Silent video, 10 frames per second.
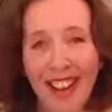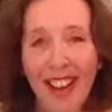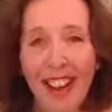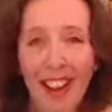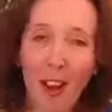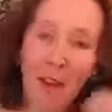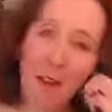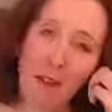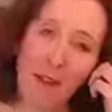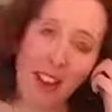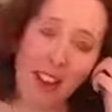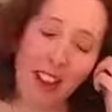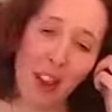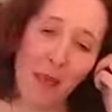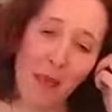And I often find
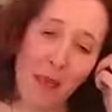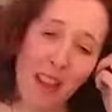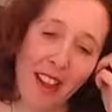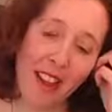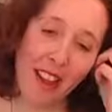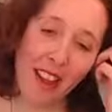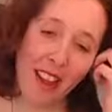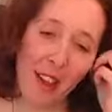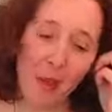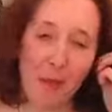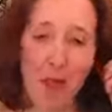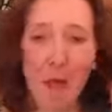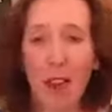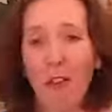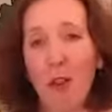that
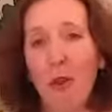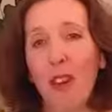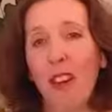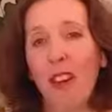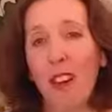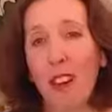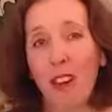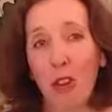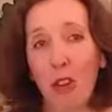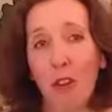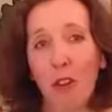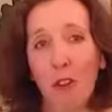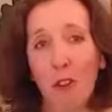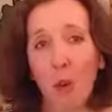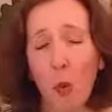maybe a few days later, or even a
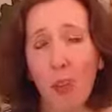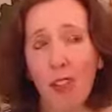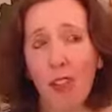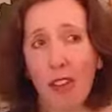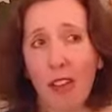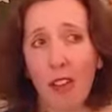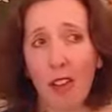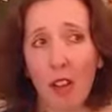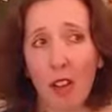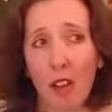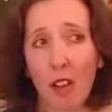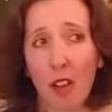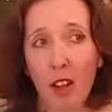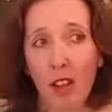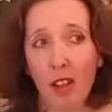few weeks later, the
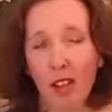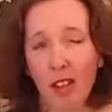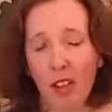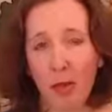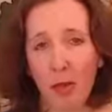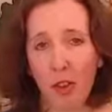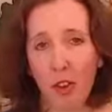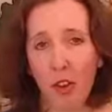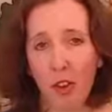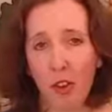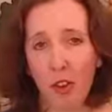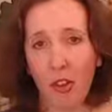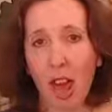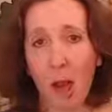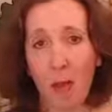answers to something just
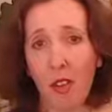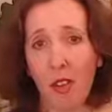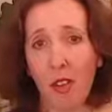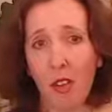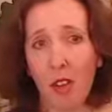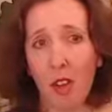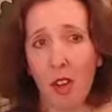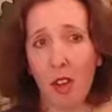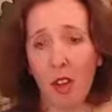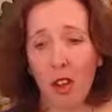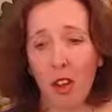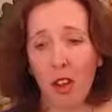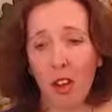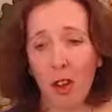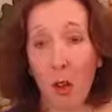happens.
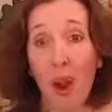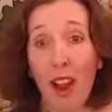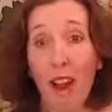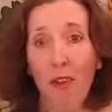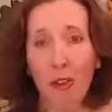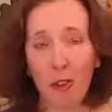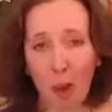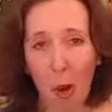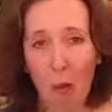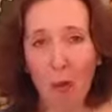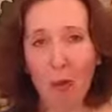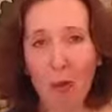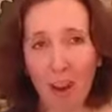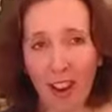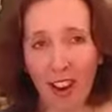When I've stopped
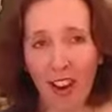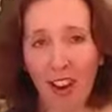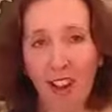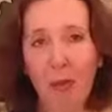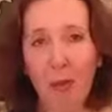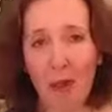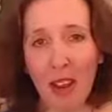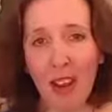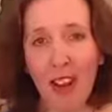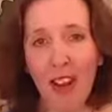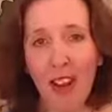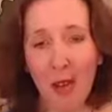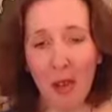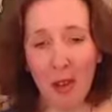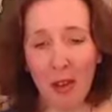trying to make it
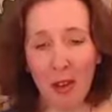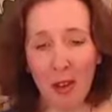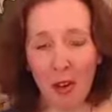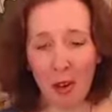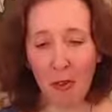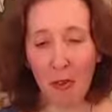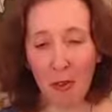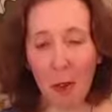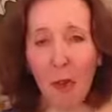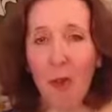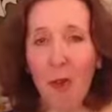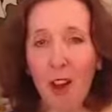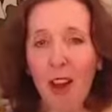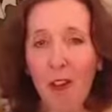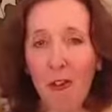happen, when I've stopped
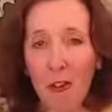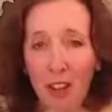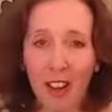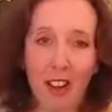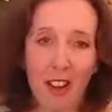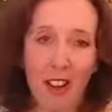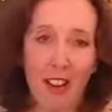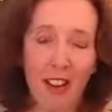trying to fix it.